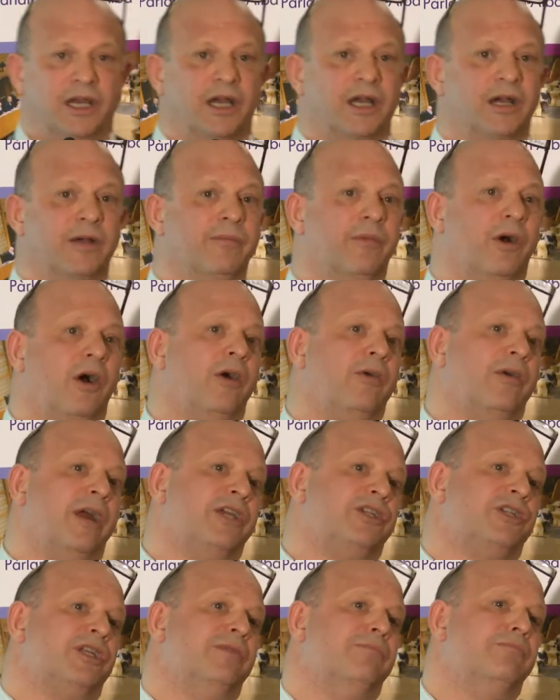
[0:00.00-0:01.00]
um, are
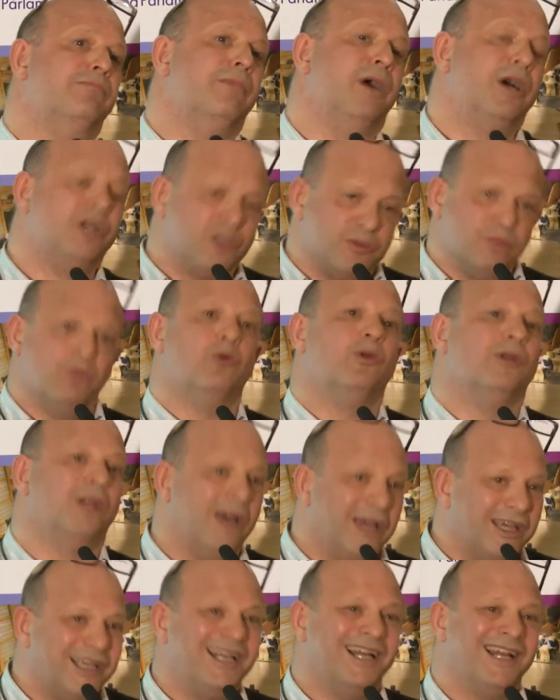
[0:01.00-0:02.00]
actually much more
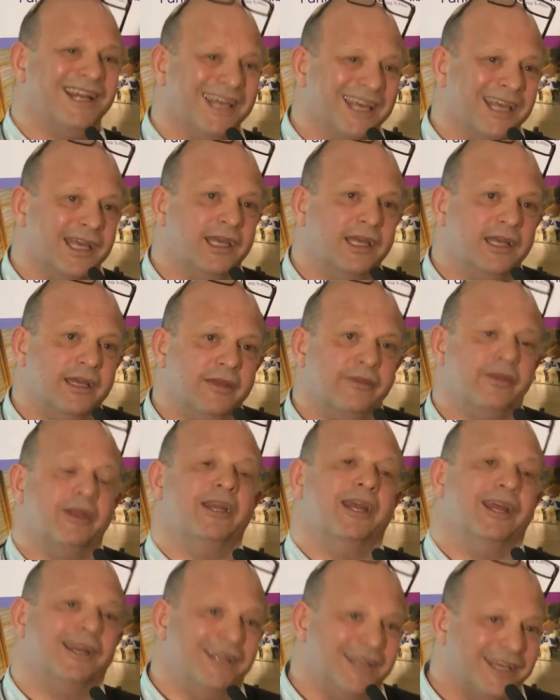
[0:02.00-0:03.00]
likely than
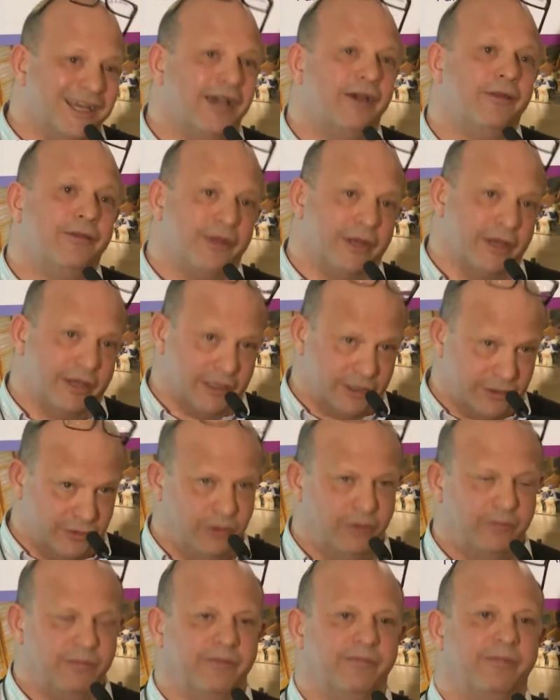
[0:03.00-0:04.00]
any other
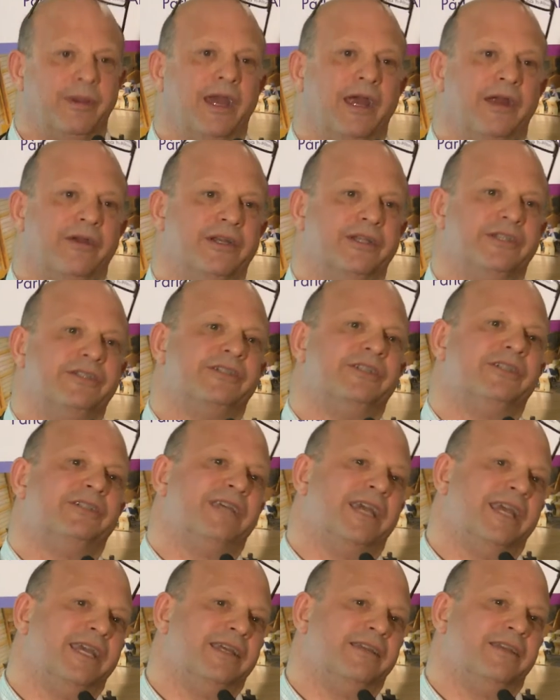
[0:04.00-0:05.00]
group of parents to
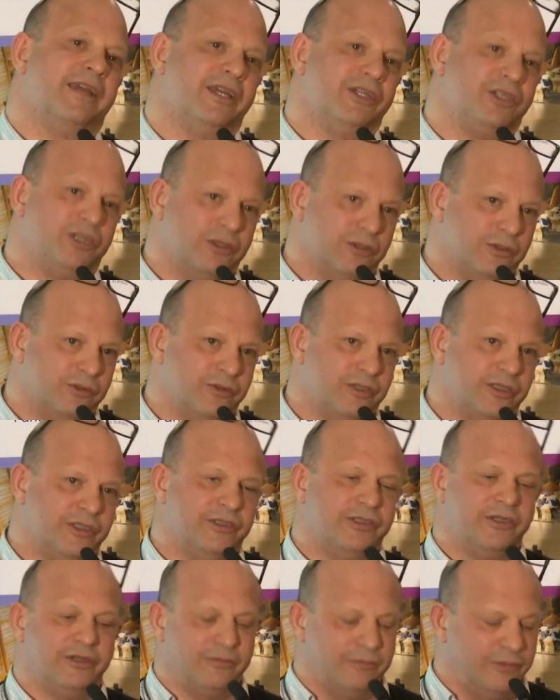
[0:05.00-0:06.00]
take their children
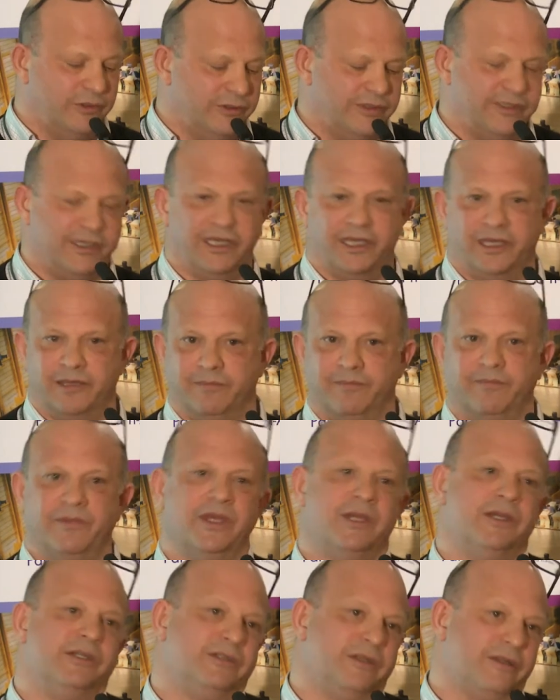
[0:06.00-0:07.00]
to the museum,
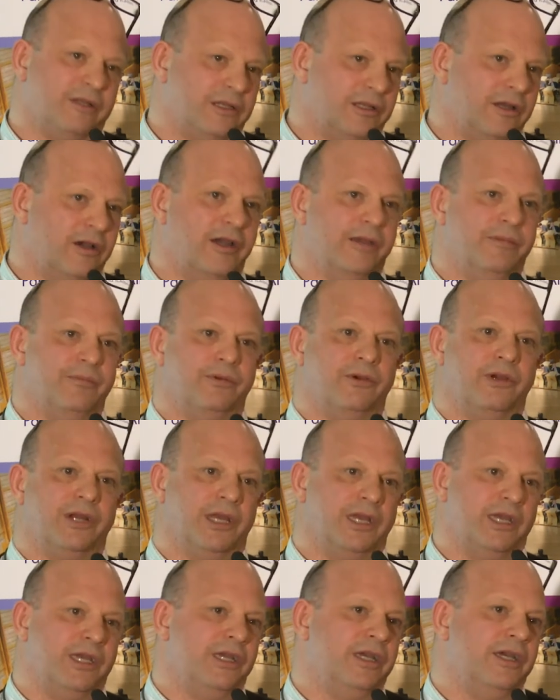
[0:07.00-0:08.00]
to the
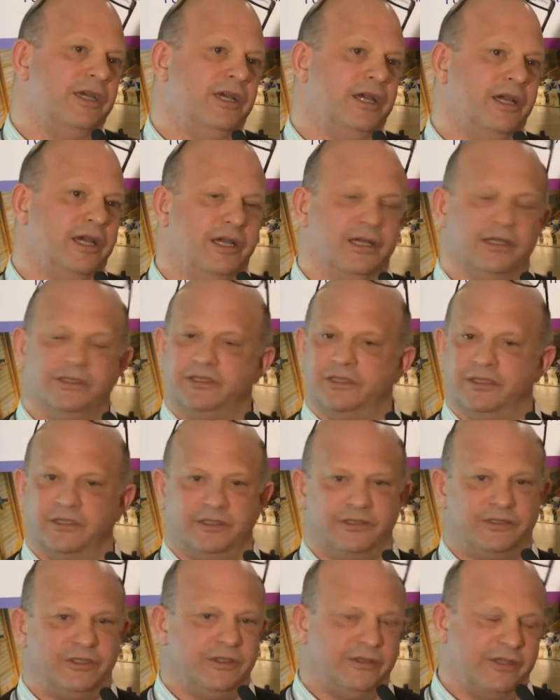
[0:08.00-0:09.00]
library, uh, to,
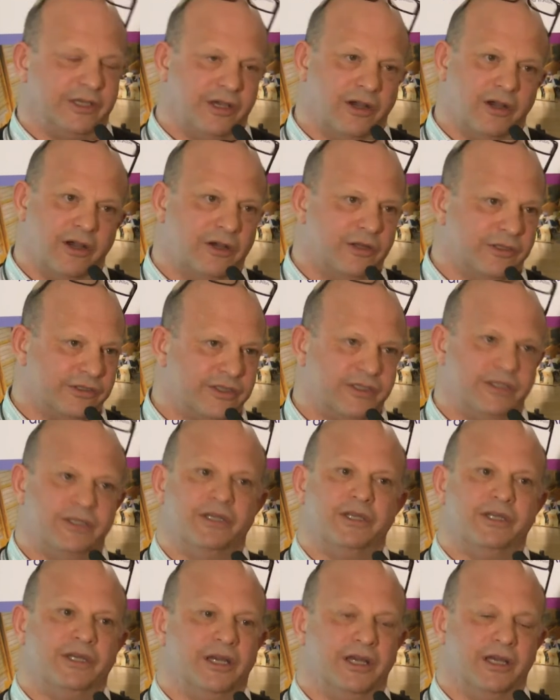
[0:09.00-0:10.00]
to the art,
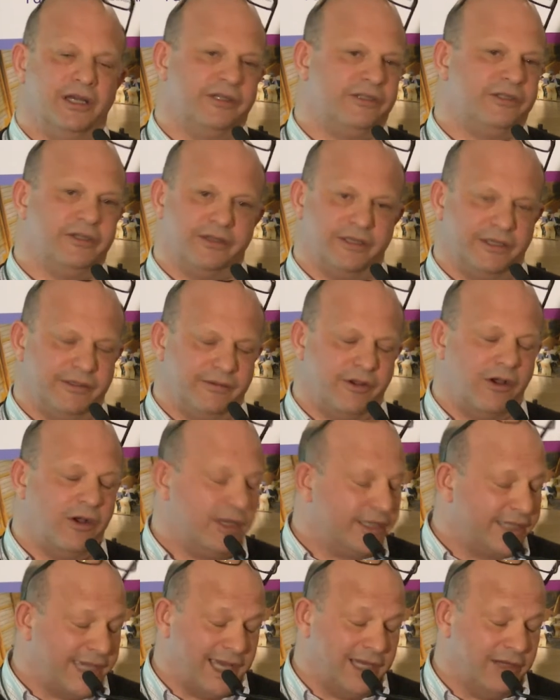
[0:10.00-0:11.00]
uh, to the
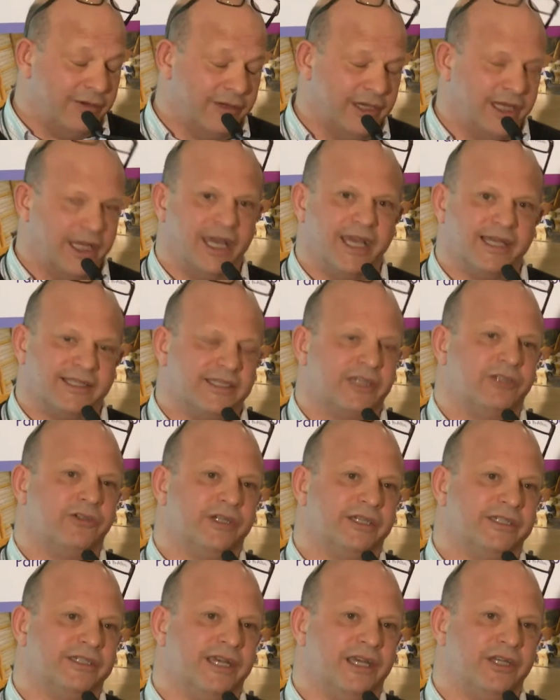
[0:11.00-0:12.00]
art gallery, et
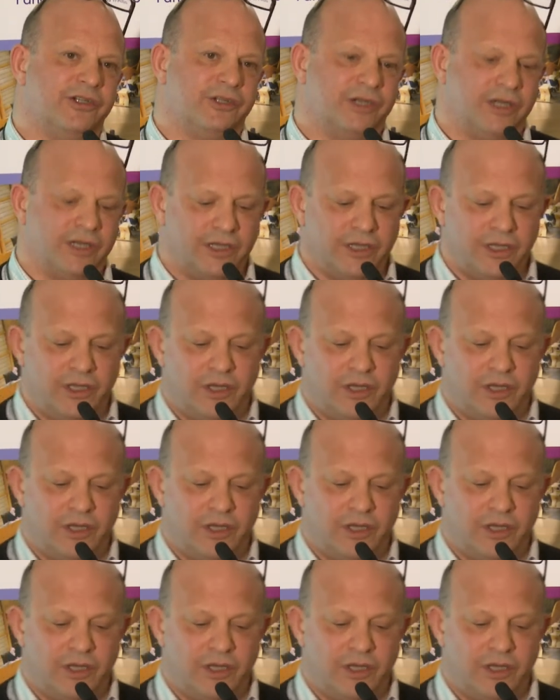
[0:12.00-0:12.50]
cetera, et cetera.